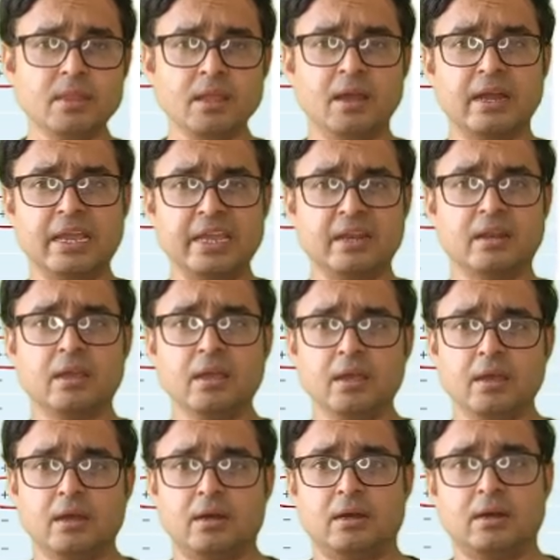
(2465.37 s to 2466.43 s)
Again,
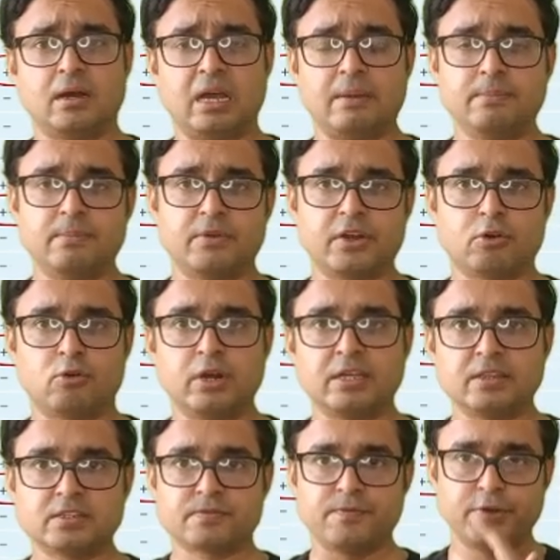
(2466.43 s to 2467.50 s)
I'm recording
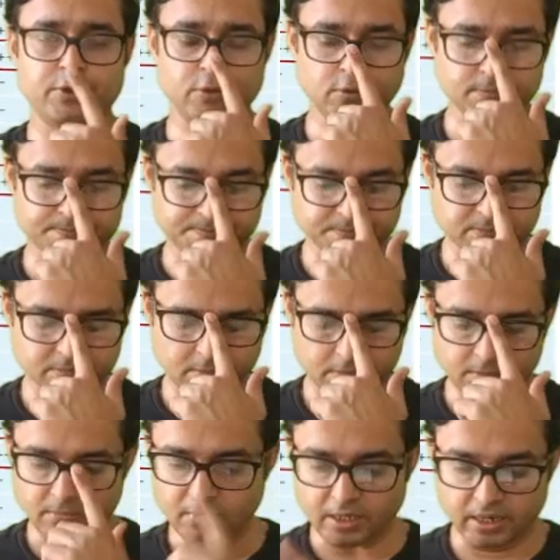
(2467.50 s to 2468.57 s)
this video
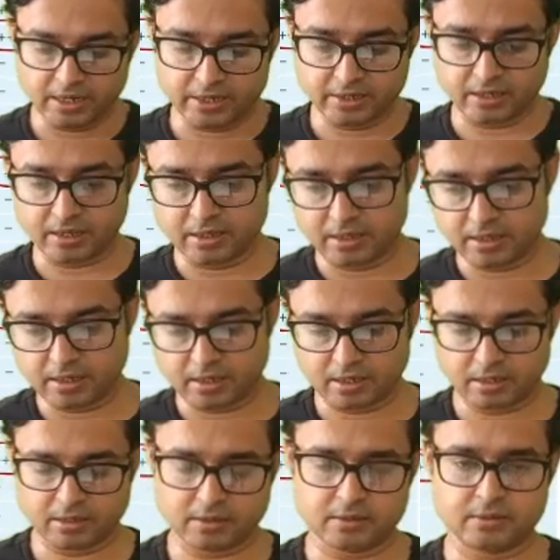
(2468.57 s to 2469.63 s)
in
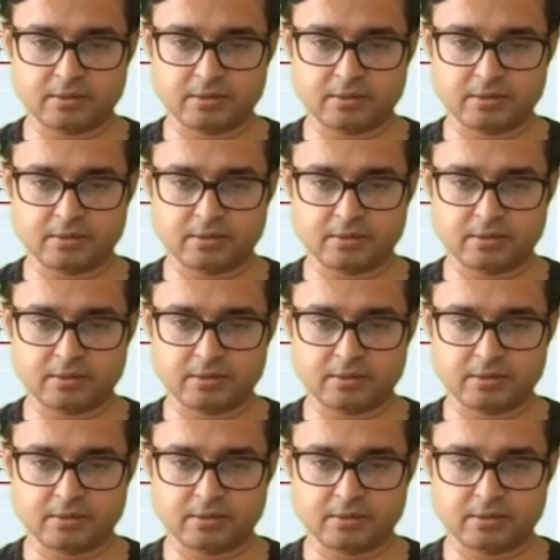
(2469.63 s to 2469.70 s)
a